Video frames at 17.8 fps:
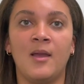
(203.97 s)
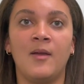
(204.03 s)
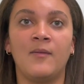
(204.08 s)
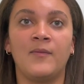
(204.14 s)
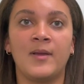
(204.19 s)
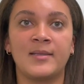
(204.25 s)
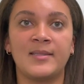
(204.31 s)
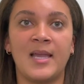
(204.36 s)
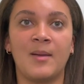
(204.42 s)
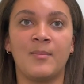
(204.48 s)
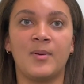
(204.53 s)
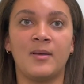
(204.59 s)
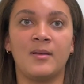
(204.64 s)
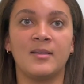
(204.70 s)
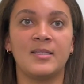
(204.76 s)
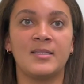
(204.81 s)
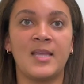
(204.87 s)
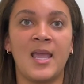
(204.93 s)
For
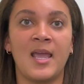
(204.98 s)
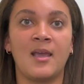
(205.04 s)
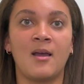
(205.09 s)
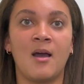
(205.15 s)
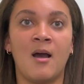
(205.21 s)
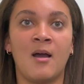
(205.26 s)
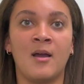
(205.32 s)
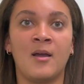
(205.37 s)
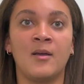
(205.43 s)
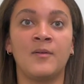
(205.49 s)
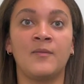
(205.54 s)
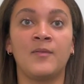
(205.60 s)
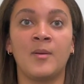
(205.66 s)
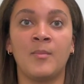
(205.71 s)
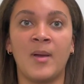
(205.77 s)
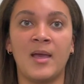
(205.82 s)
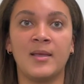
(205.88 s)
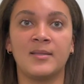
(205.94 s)
example, saying car
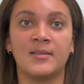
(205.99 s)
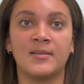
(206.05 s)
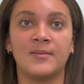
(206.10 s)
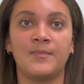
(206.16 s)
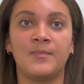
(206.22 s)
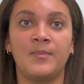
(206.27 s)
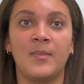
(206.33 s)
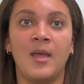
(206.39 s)
for bus.